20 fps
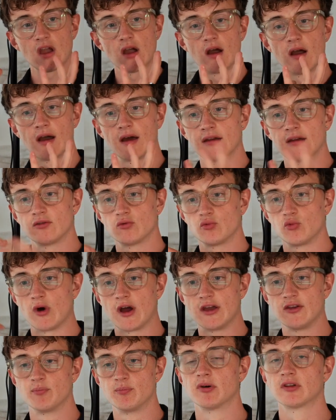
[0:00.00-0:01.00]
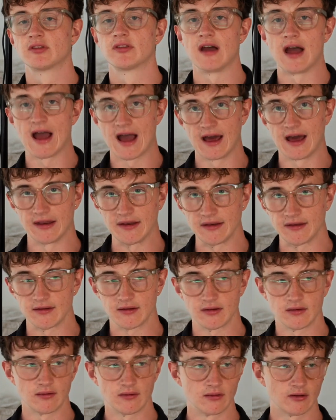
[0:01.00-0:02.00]
and where you put the and,
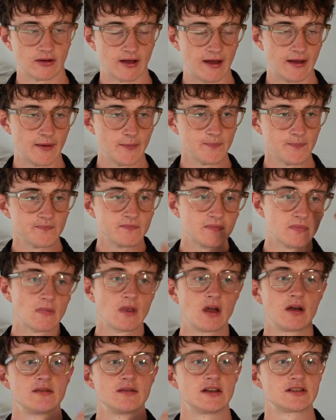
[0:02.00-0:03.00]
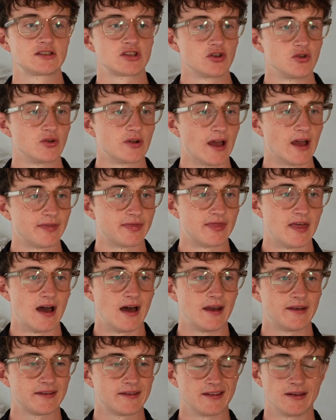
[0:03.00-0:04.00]
okay? That's how you get
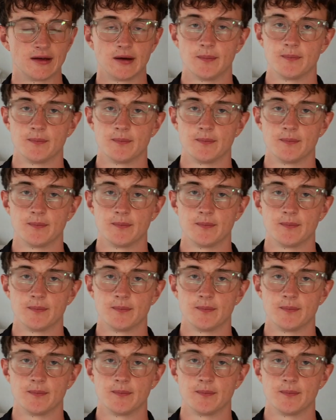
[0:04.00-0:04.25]
that,